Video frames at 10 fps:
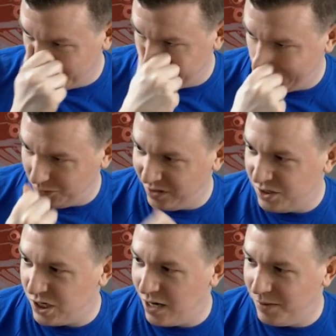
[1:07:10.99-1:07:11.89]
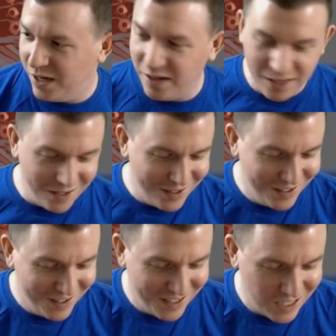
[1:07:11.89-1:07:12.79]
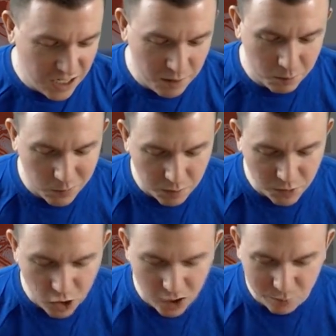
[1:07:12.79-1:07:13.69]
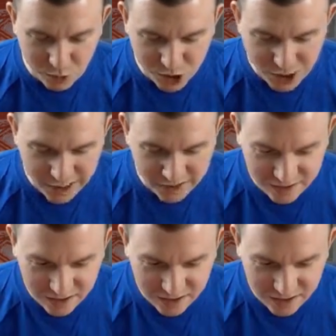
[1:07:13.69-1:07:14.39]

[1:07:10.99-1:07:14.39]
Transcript: Doing the job. Yeah. I'm caught up with chat.